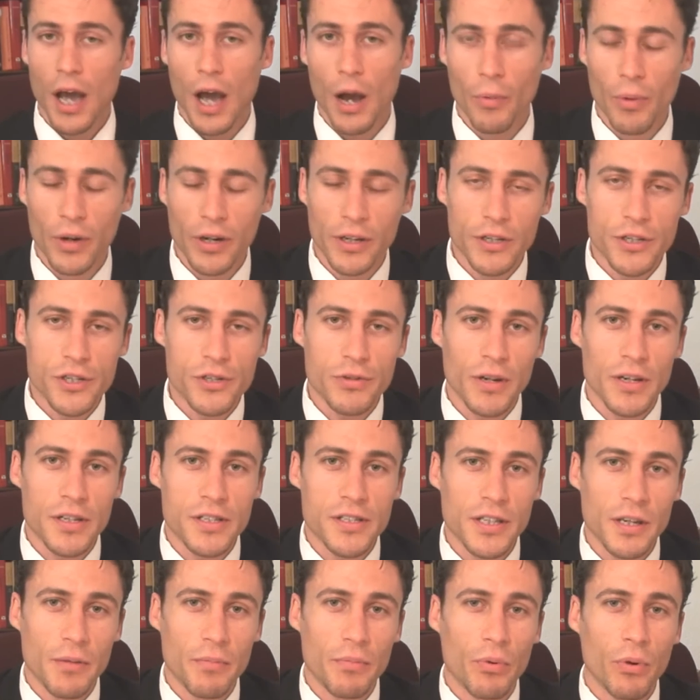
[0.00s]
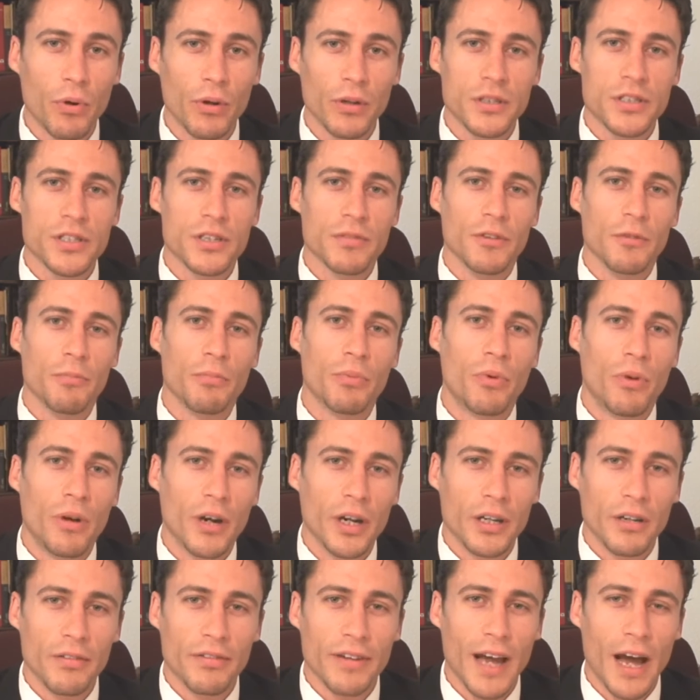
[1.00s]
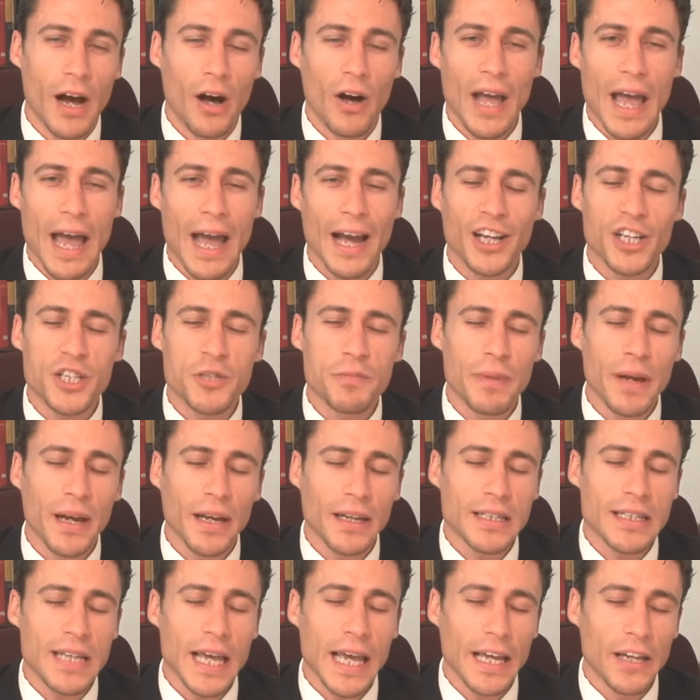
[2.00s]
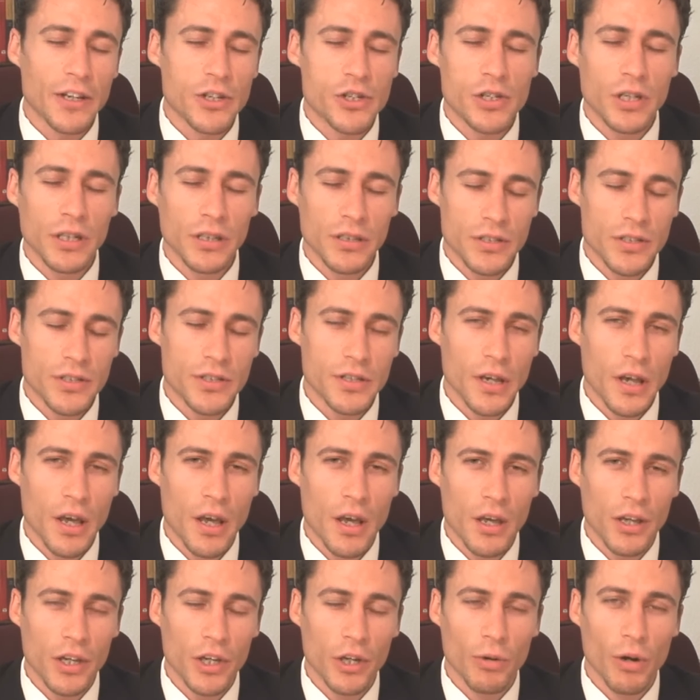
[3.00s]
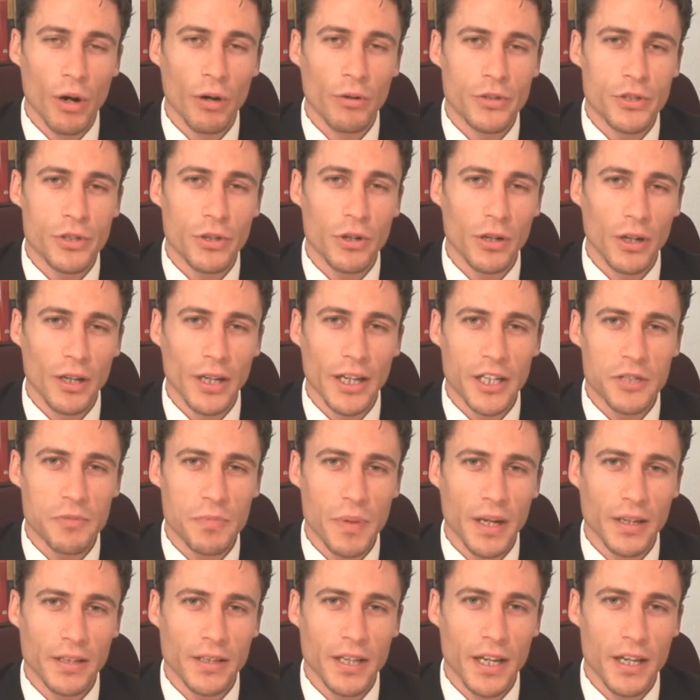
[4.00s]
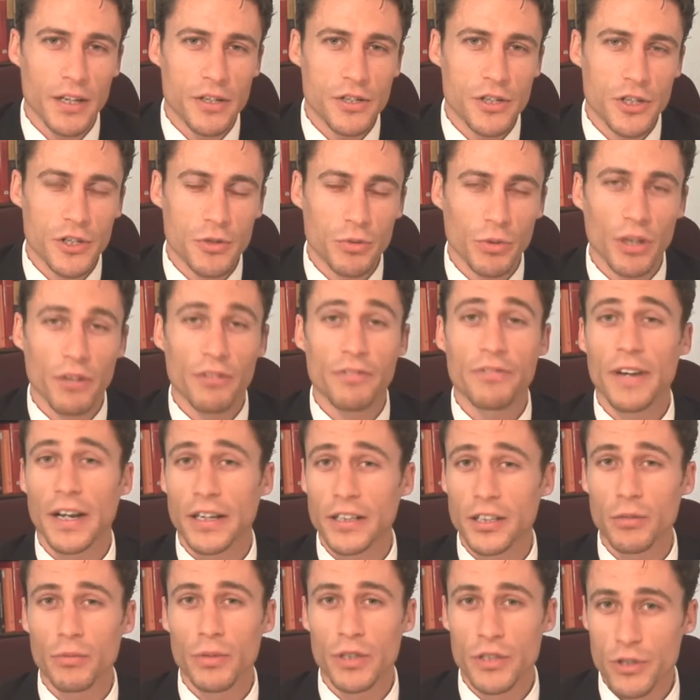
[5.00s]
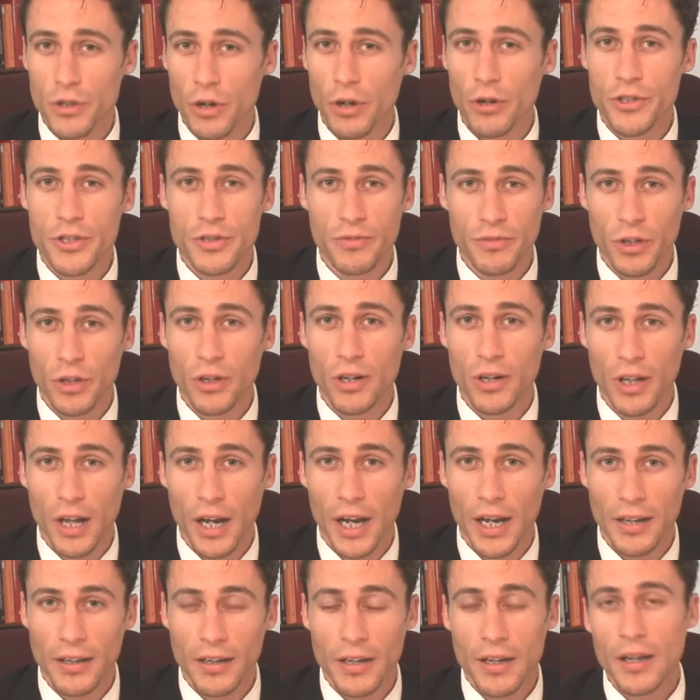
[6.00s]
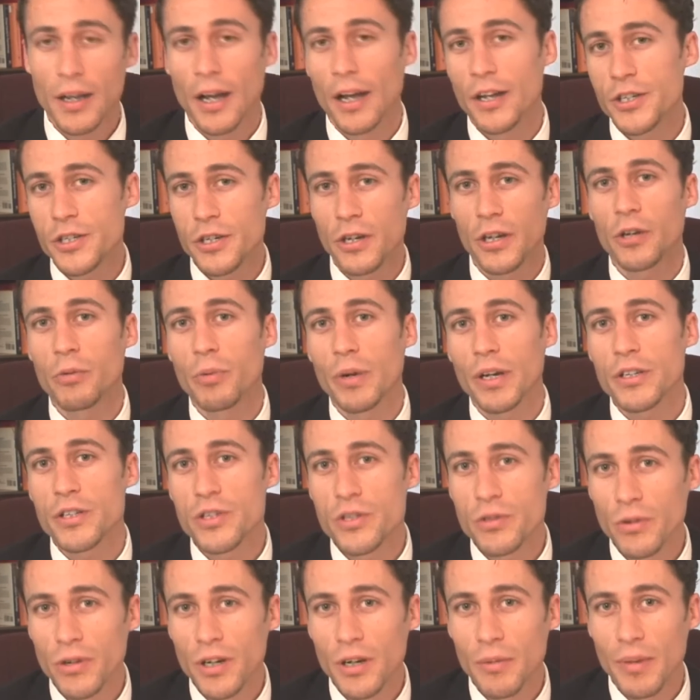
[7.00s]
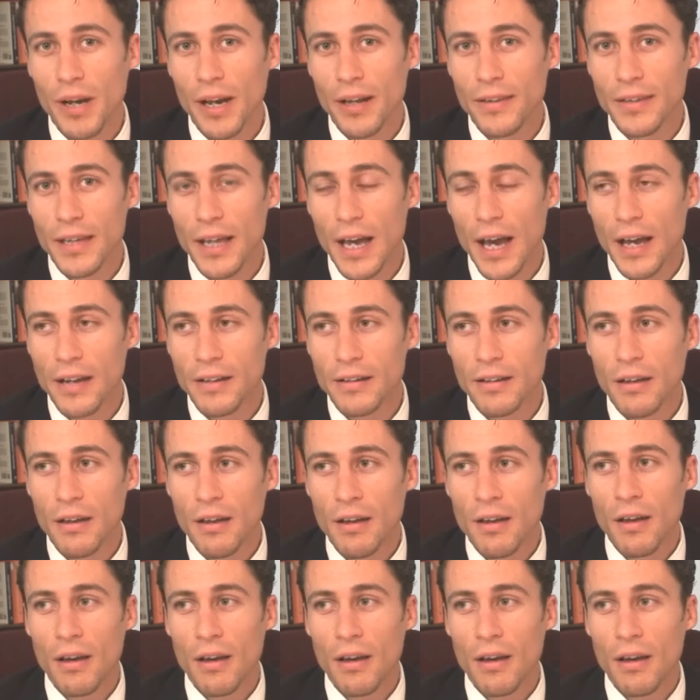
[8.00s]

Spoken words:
I wanted to stress the importance of the point of how expectations, your own internal expectations, will affect the results of your client. I'll share a quick story about that.